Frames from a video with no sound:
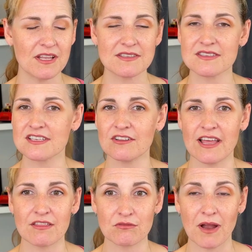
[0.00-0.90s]
still a
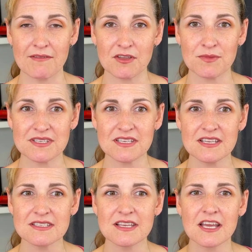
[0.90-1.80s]
thriving
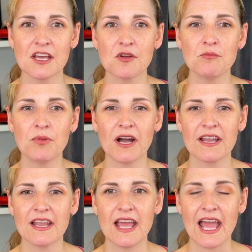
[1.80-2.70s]
business. But
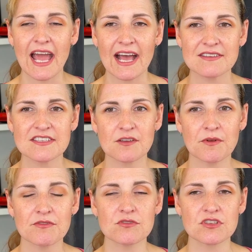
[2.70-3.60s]
as some of
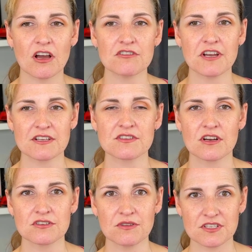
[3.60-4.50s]
those contracts start
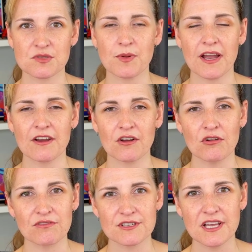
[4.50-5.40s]
to expire
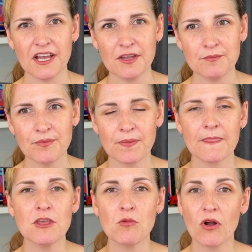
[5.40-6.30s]
over time,
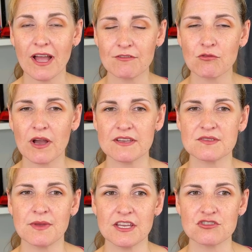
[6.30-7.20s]
you won't have quite as
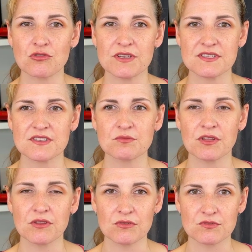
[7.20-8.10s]
many choices with
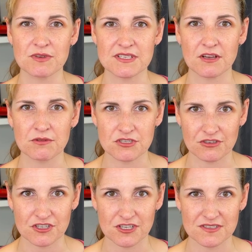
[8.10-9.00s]
those resale
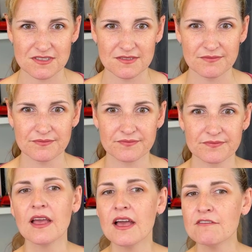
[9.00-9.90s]
restrictions.
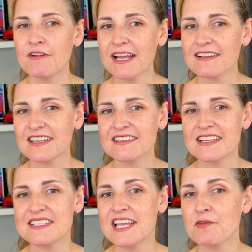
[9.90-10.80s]
Finally, let's
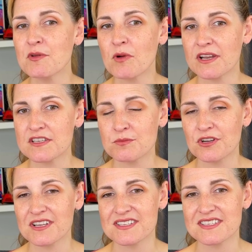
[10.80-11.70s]
say we wanted to book
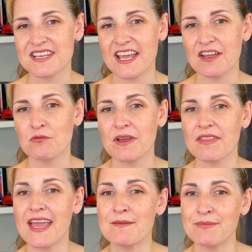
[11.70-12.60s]
a stay with
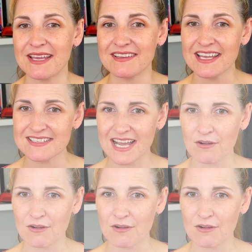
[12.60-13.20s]
a Bay Lake Tower